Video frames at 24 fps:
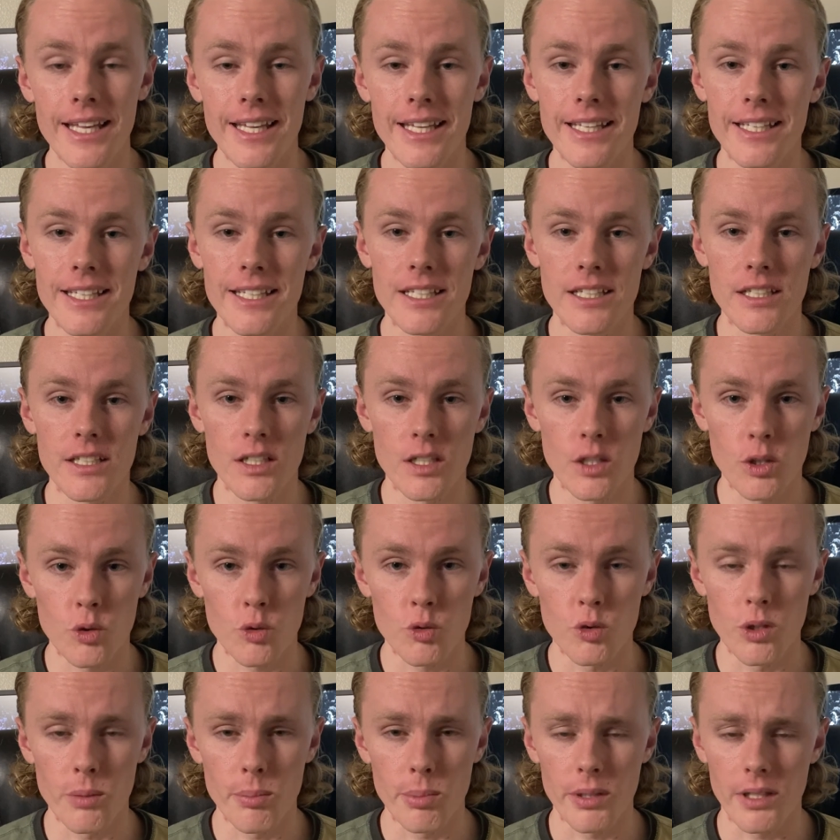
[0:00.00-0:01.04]
in
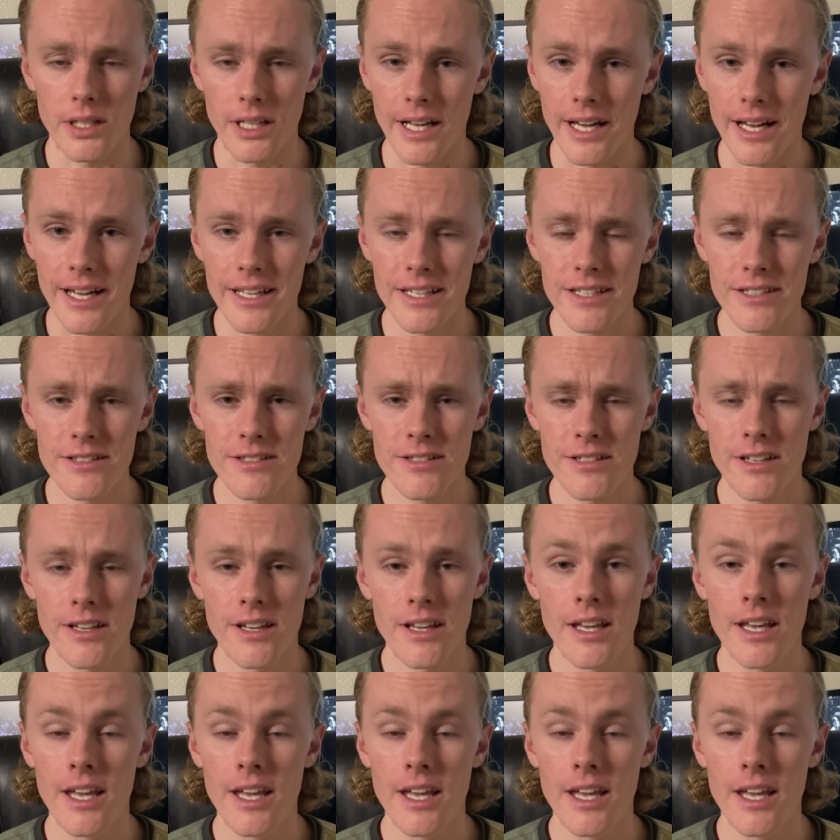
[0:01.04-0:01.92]
replies